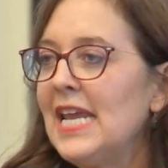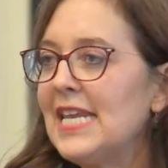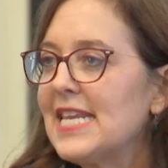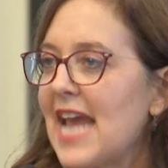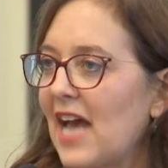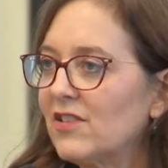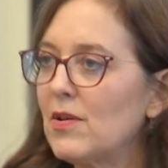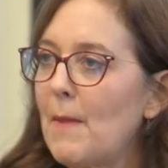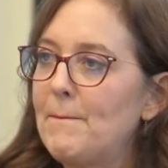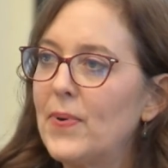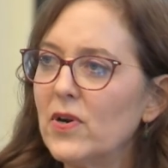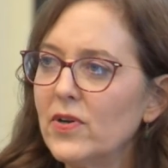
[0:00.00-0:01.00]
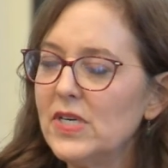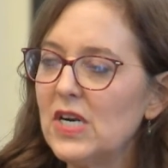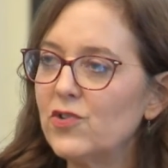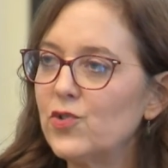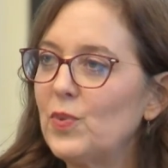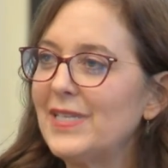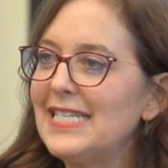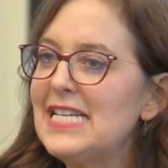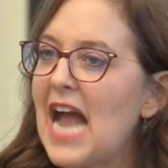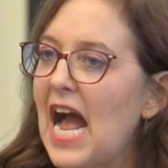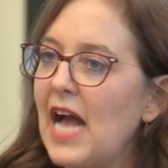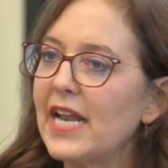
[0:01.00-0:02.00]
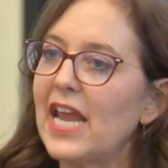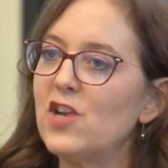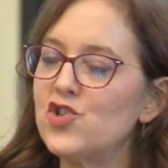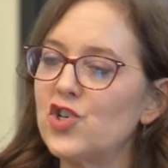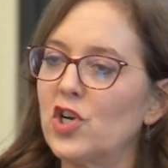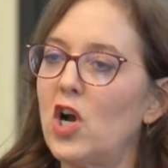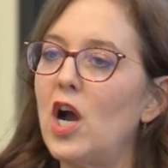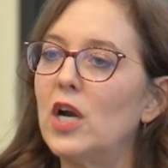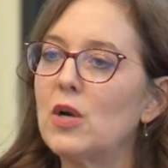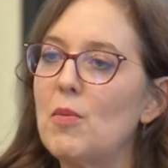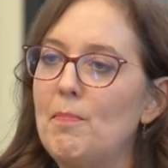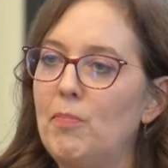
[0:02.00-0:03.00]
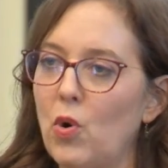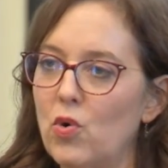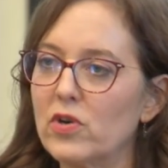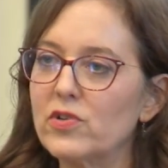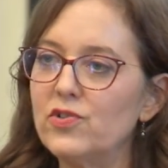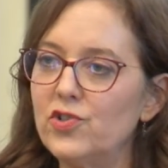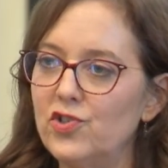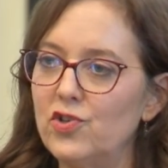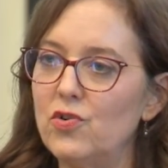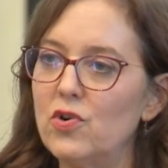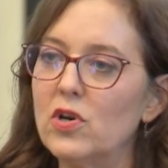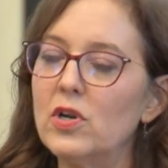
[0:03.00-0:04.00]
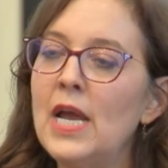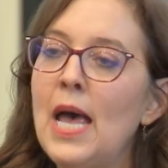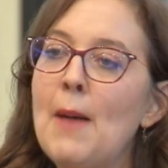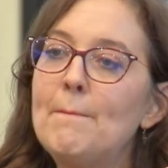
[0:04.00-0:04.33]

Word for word: Yes, Bergner's was not a Chicago-born store,